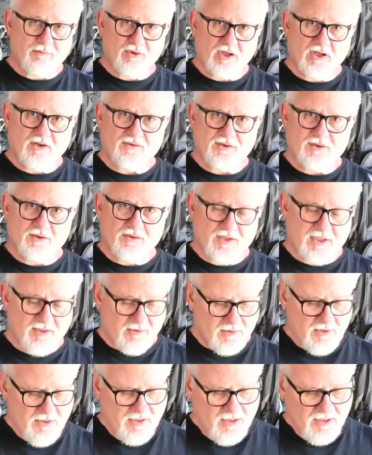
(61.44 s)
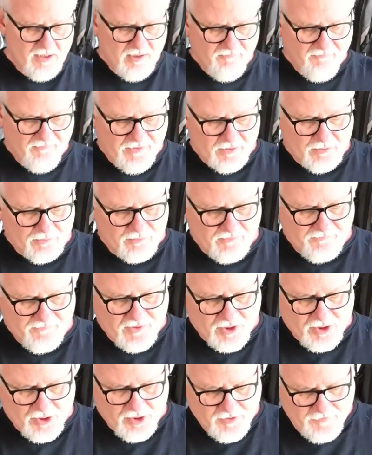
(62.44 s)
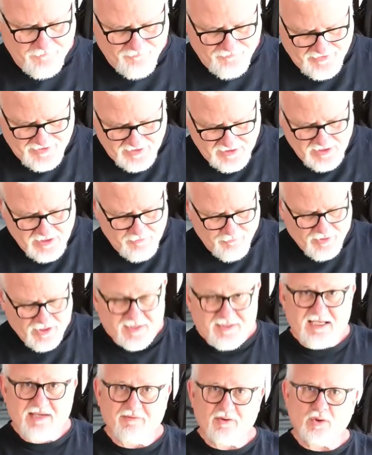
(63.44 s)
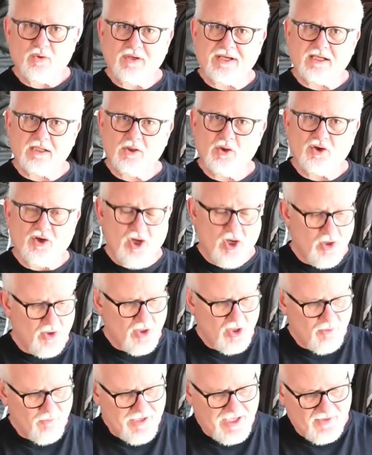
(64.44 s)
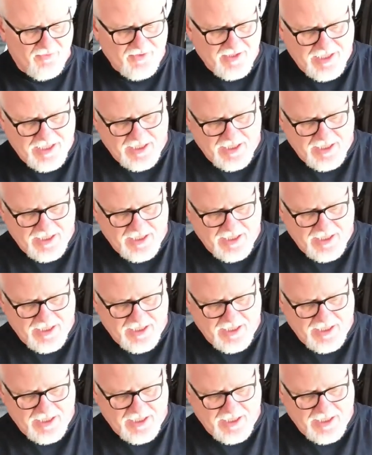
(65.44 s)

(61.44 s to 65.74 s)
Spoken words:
when I do the field review. But let's have a quick look around the